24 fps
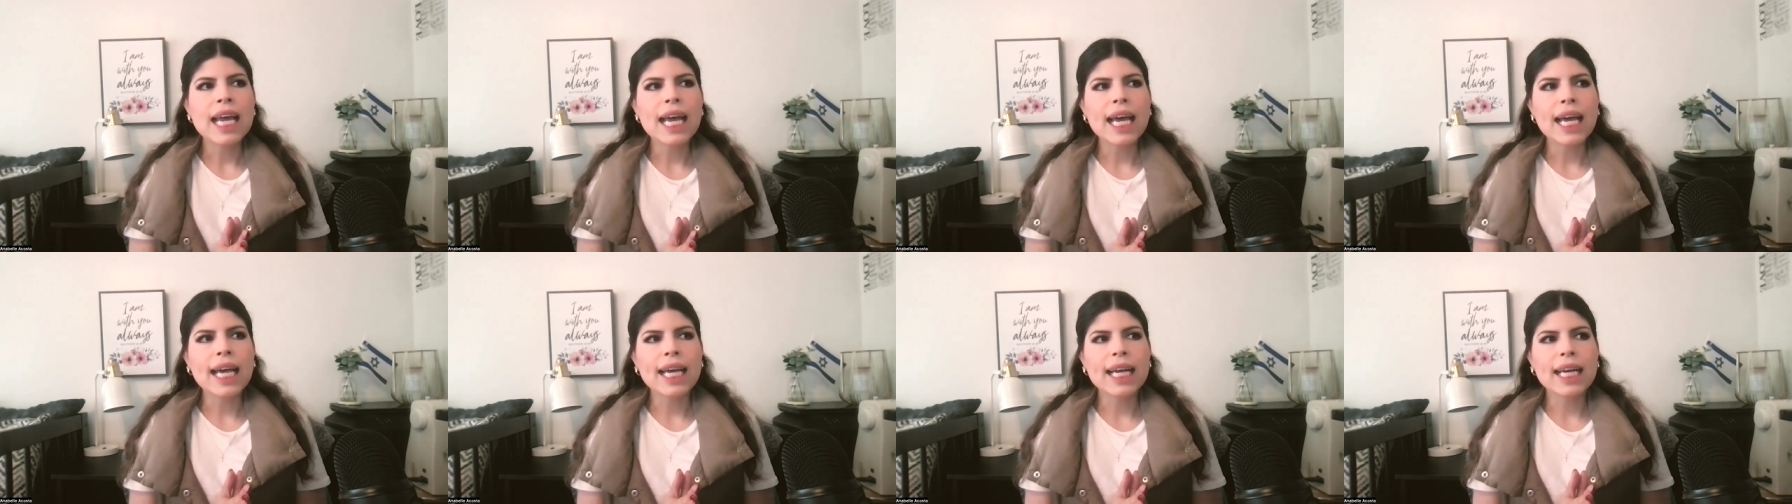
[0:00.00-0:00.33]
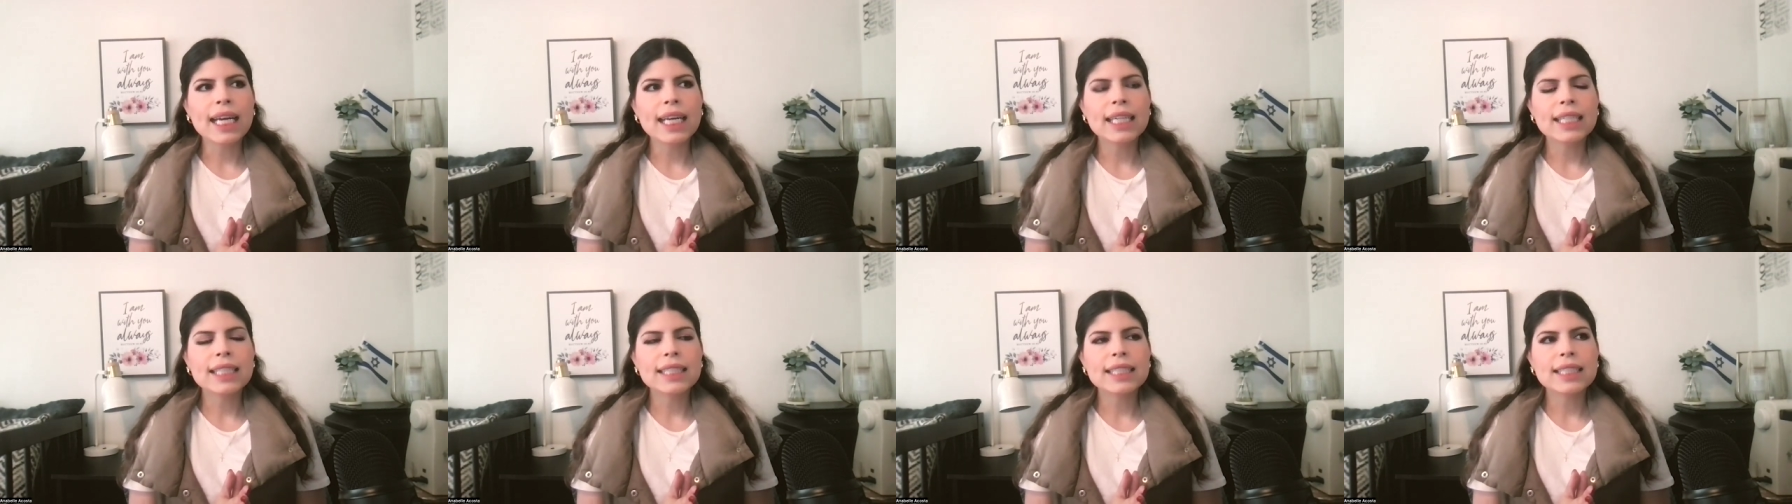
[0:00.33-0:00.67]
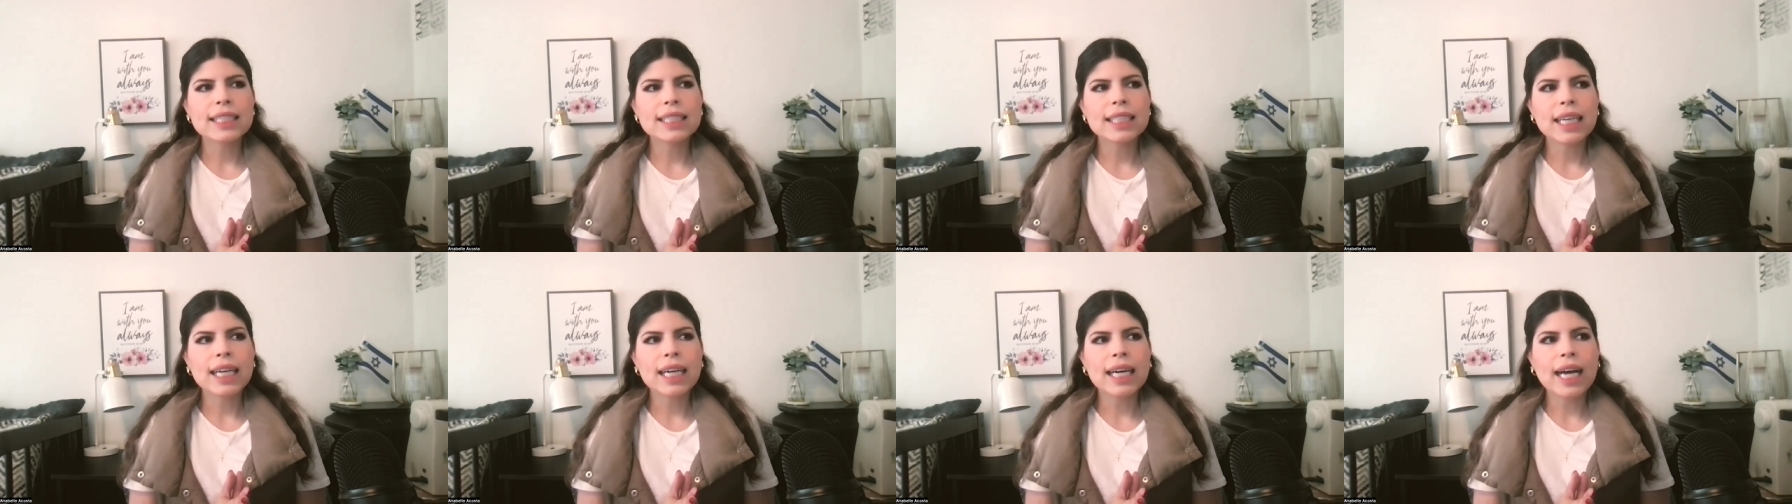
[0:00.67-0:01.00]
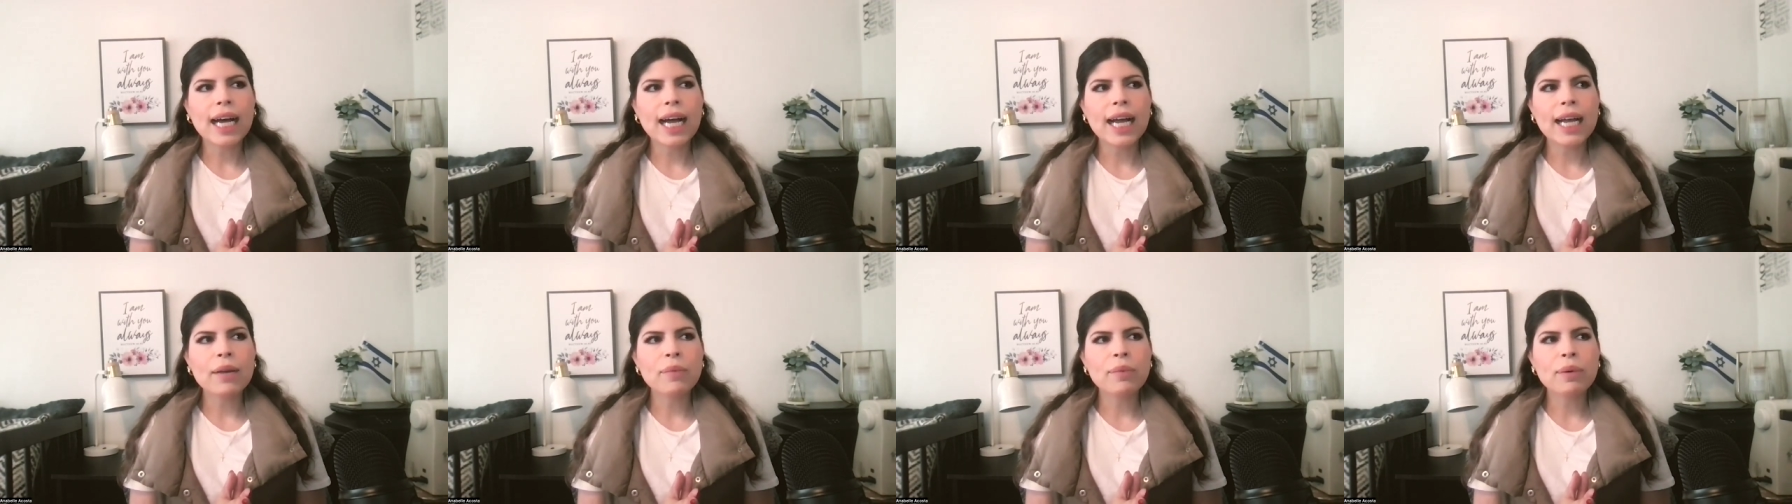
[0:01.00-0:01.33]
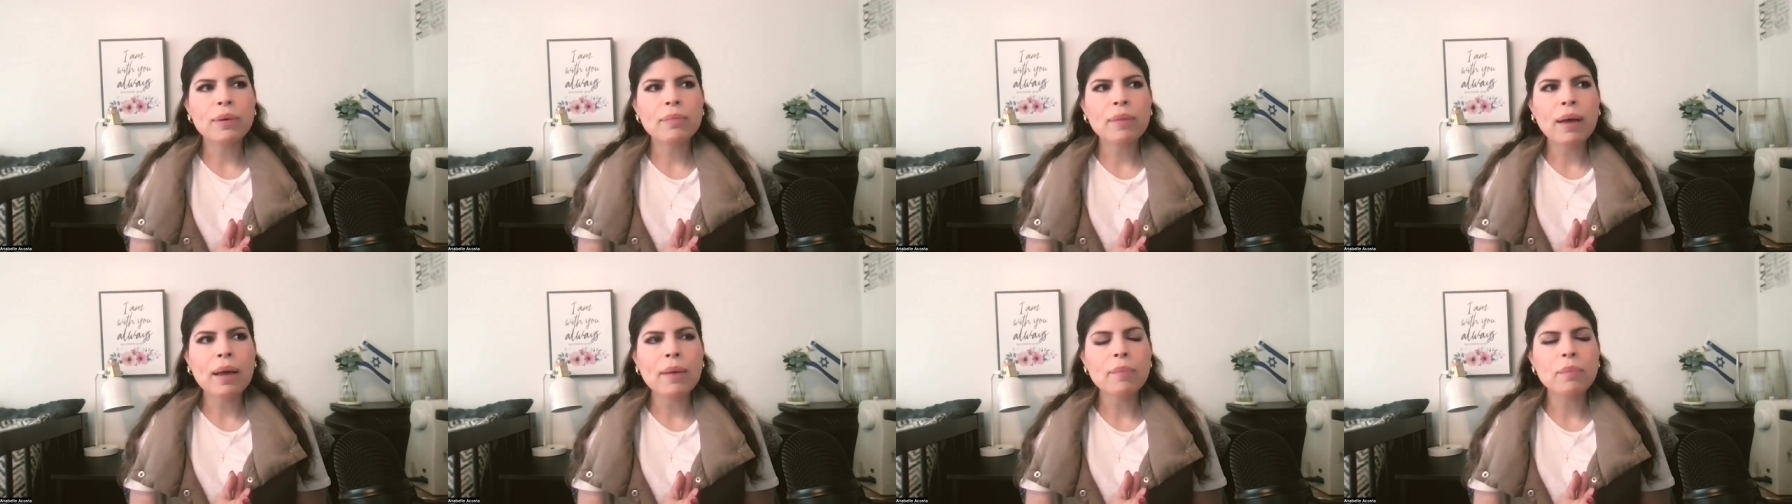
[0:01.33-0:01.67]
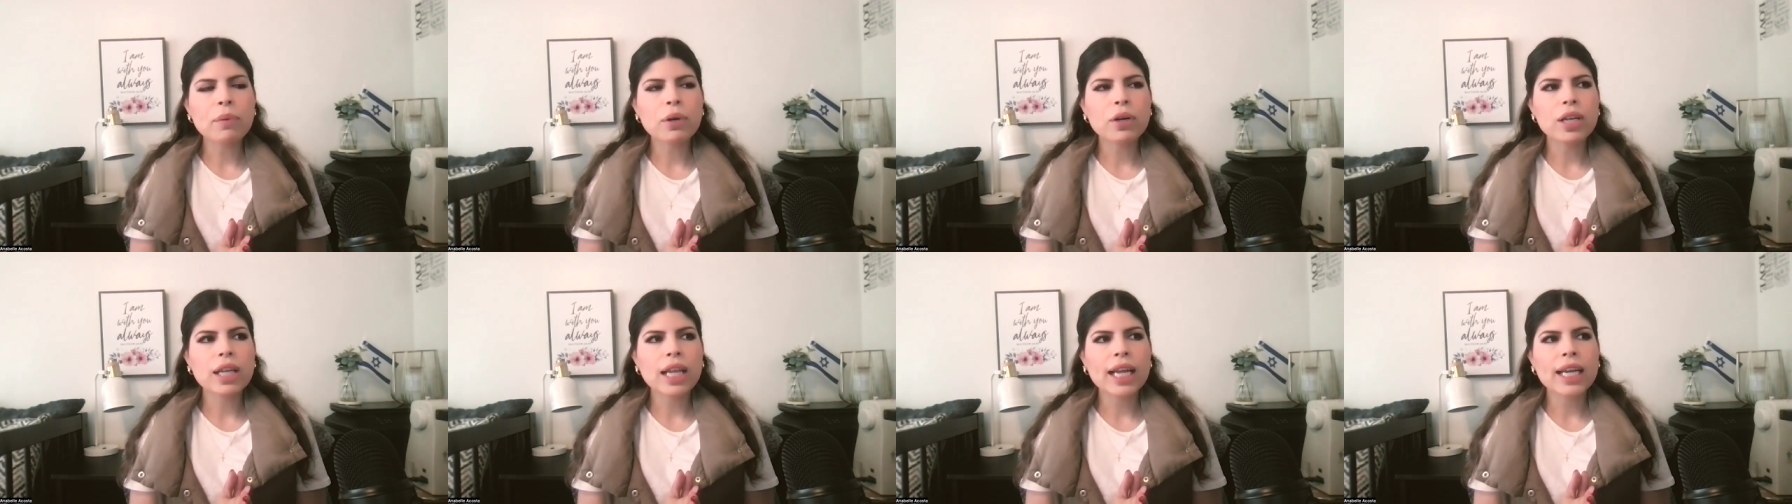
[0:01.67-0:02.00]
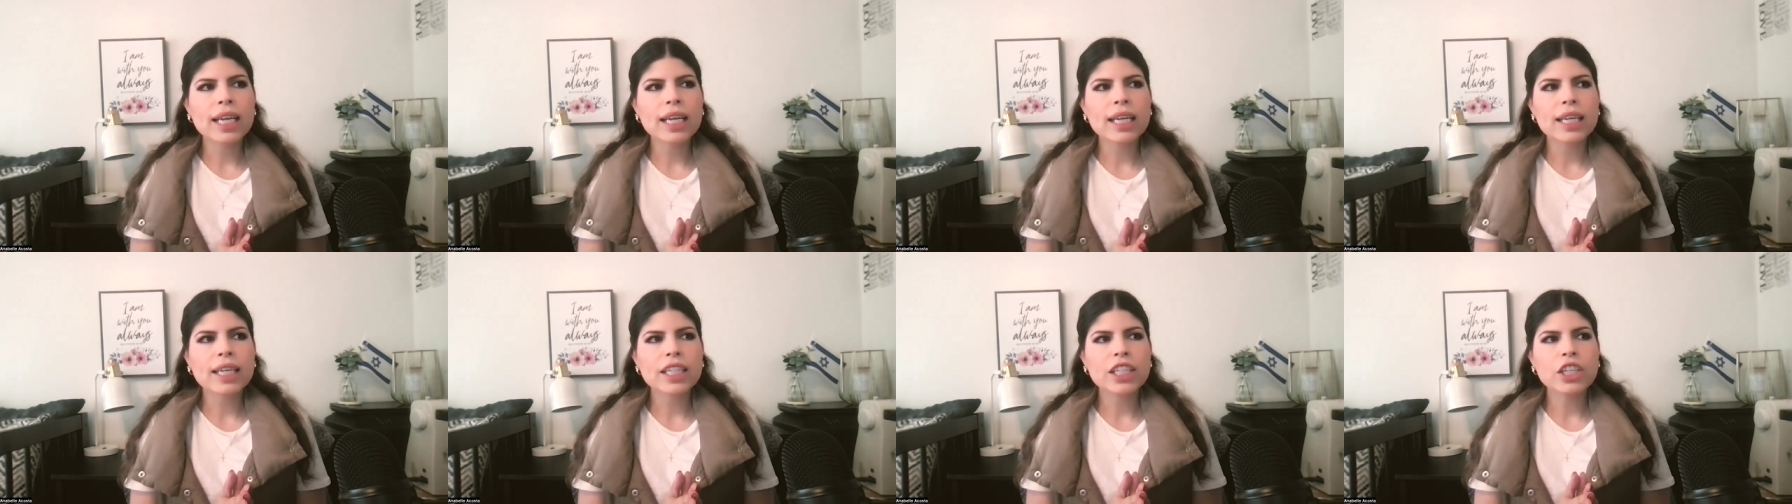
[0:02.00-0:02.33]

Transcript: And I remember, like,